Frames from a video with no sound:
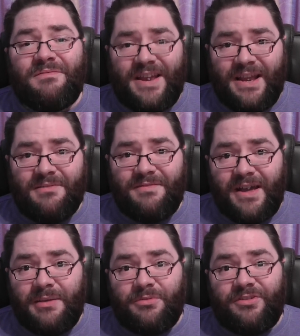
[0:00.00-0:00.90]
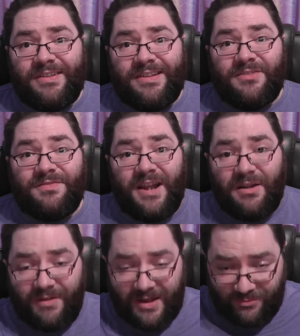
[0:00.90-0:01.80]
at Vanilla Vapes, and that's
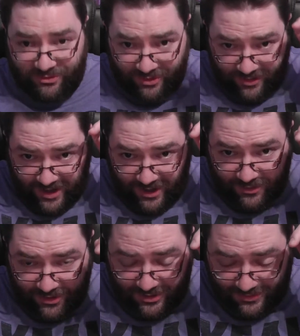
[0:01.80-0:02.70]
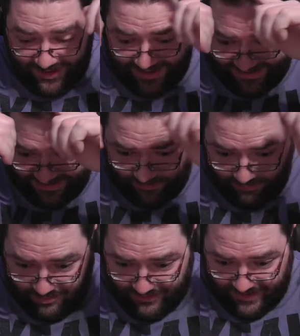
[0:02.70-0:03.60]
vanillavapes.co.uk. I will
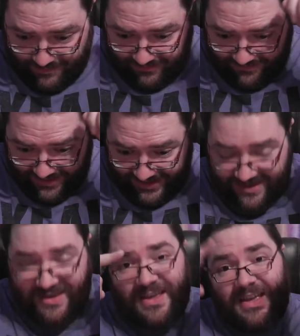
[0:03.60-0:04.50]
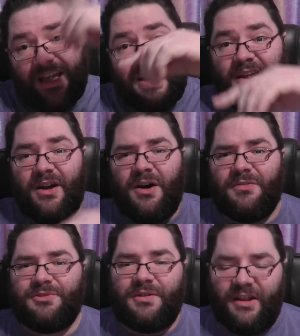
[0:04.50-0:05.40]
put that above here, and
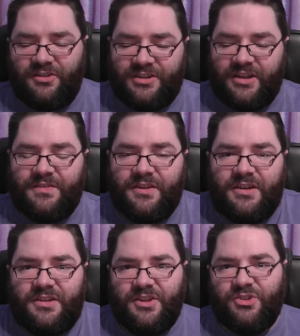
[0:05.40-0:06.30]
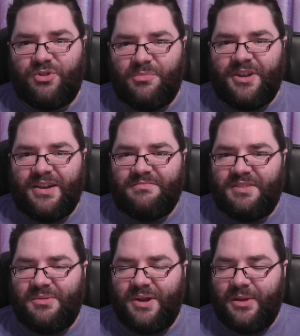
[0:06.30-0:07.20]
after I've actually done the drop down
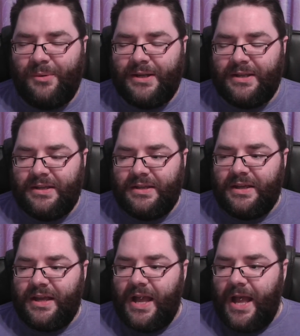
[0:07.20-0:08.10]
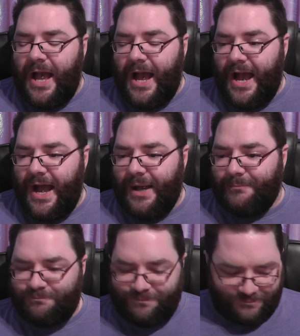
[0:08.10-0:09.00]
view anyway. And